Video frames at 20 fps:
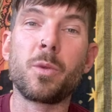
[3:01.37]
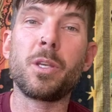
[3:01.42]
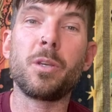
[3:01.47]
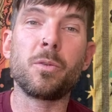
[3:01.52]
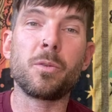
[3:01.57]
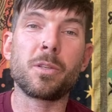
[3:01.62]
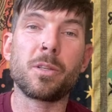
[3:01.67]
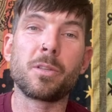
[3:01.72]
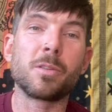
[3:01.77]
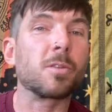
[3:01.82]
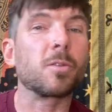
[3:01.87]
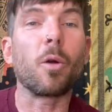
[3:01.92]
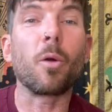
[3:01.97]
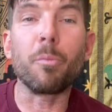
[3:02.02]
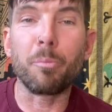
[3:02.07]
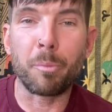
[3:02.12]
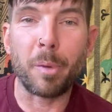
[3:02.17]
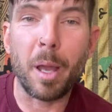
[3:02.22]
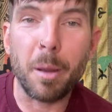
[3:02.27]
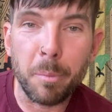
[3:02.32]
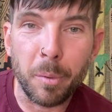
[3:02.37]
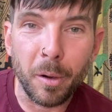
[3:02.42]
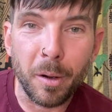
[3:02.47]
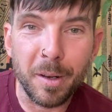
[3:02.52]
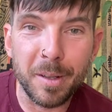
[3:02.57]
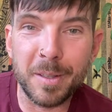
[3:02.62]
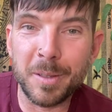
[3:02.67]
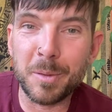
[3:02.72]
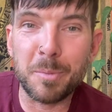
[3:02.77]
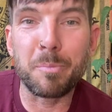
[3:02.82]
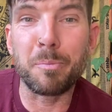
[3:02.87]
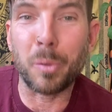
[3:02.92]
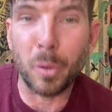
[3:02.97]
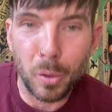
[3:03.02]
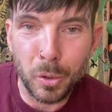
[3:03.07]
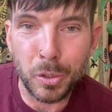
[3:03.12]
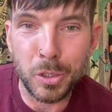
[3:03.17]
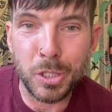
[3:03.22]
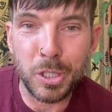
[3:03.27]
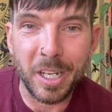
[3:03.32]
we use is salt, pepper. It's
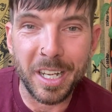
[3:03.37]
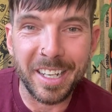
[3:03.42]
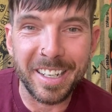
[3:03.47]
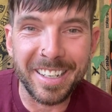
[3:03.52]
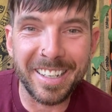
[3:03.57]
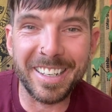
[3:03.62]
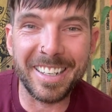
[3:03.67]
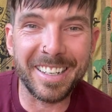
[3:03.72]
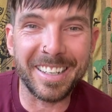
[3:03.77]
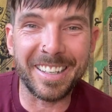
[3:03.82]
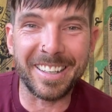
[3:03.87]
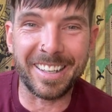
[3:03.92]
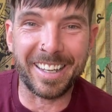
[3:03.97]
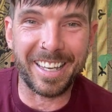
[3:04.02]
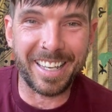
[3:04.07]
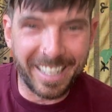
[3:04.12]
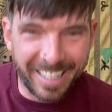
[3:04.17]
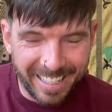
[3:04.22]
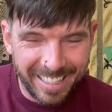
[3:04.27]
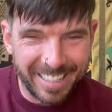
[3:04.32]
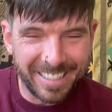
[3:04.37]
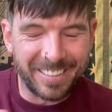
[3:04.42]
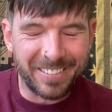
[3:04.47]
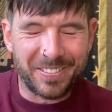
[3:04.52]
bullshit. Like,